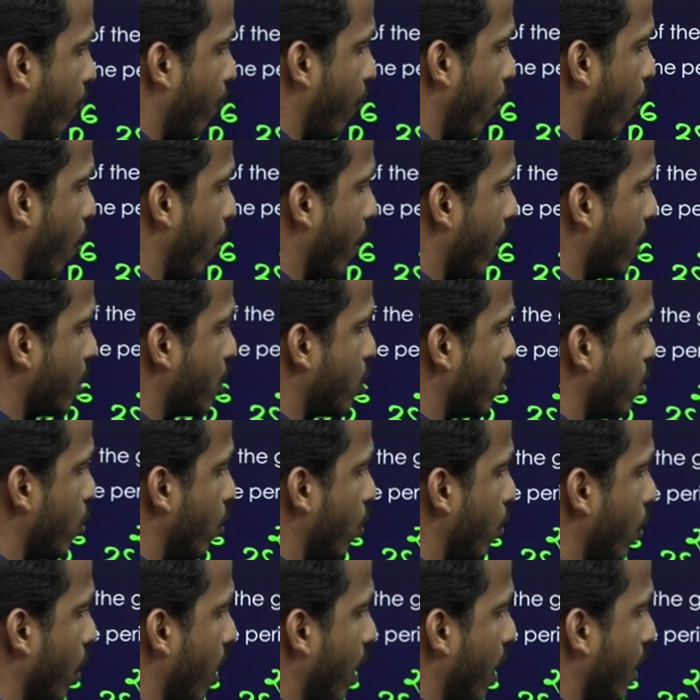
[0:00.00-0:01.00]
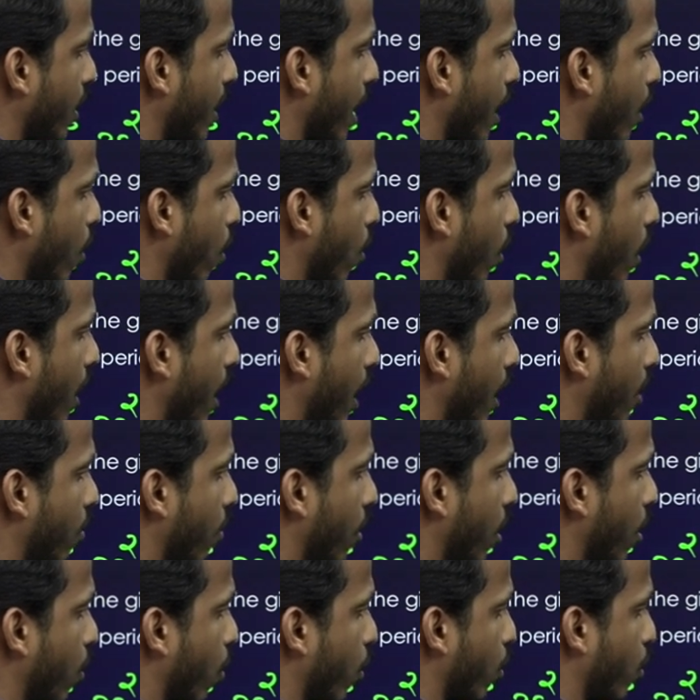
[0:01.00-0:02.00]
4s2. Then only it
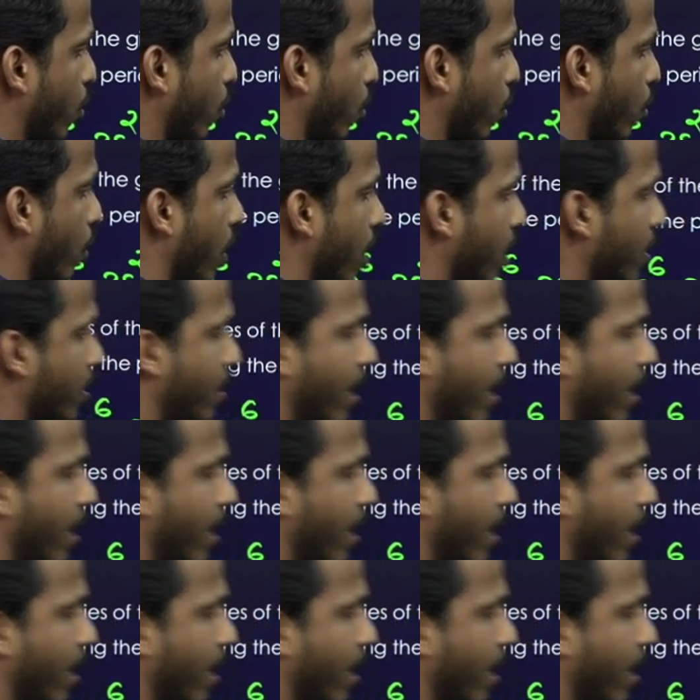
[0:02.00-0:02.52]
will go to